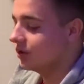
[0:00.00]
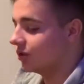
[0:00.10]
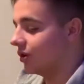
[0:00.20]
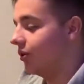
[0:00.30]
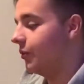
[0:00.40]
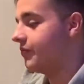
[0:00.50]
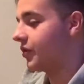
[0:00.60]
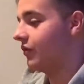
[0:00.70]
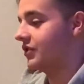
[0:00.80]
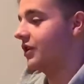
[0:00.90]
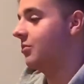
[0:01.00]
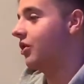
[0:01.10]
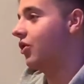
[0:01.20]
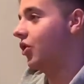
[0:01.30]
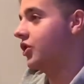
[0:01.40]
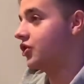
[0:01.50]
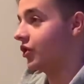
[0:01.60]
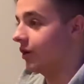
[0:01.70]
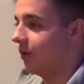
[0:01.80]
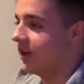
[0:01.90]
So, obviously, I'm at college
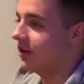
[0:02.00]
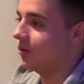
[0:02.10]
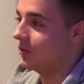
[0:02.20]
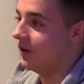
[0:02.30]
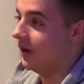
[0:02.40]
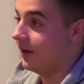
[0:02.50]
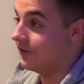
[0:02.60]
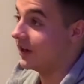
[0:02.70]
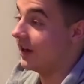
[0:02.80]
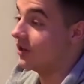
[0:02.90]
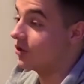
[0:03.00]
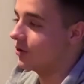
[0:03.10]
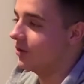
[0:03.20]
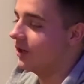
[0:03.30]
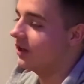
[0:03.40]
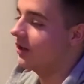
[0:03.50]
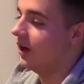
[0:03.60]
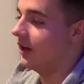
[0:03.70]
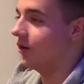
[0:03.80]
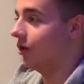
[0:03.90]
during the week, or like every day during the week,
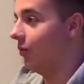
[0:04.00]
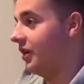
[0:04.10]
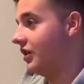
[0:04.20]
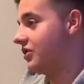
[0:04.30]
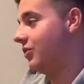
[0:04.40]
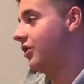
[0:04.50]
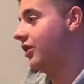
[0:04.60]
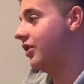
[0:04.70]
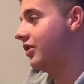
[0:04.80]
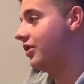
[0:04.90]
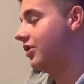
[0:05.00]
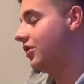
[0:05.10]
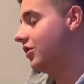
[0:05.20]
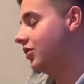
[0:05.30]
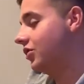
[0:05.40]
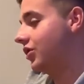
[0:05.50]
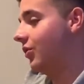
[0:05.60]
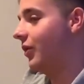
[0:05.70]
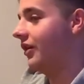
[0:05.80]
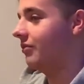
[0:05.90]
and then on the weekends I work. So,
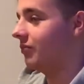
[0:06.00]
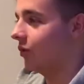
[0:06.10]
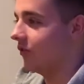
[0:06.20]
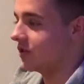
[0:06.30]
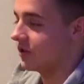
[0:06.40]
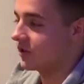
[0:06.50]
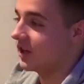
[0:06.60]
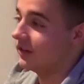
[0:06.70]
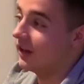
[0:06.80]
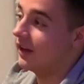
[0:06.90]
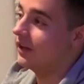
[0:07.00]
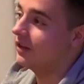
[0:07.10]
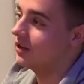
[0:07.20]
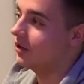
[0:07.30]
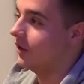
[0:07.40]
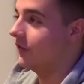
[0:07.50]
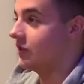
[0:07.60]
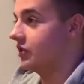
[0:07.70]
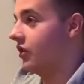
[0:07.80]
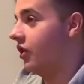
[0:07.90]
when, obviously, on a Sunday, if
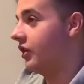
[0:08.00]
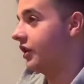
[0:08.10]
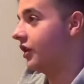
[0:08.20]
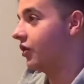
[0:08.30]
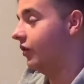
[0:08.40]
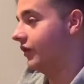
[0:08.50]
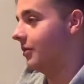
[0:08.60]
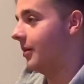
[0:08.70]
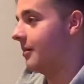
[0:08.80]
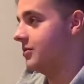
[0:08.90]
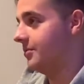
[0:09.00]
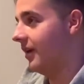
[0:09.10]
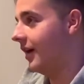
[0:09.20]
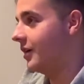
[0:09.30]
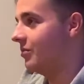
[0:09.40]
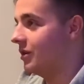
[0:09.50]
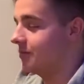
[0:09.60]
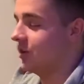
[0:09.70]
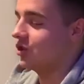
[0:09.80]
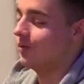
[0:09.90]
this is an earlier kick-off, then I'm able to play, but
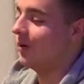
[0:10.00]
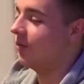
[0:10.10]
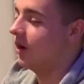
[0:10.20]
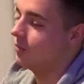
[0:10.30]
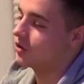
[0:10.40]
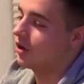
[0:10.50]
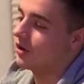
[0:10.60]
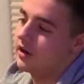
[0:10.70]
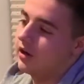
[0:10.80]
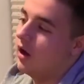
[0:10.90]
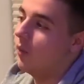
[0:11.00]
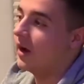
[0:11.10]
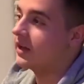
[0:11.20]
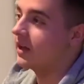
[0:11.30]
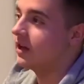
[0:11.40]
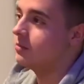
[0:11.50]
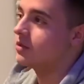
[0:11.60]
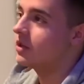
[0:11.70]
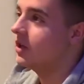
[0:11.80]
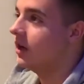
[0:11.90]
especially when like we start going like away games,
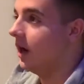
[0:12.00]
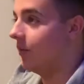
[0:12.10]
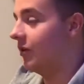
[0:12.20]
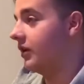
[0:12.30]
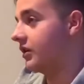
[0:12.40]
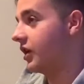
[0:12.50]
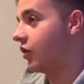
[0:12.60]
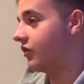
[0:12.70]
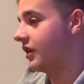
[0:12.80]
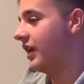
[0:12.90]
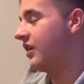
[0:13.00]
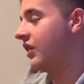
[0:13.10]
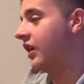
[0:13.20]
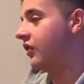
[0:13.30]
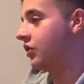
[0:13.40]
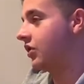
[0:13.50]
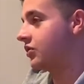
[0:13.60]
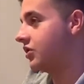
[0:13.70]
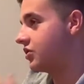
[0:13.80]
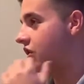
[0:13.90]
and when the kick-offs get later and later,
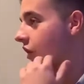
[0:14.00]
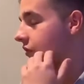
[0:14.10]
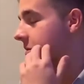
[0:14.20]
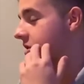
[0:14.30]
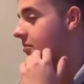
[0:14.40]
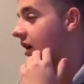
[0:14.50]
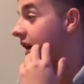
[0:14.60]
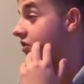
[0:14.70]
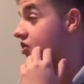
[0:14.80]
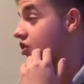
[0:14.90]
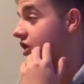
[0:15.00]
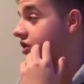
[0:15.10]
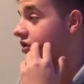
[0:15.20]
it's hard for me to play and to train.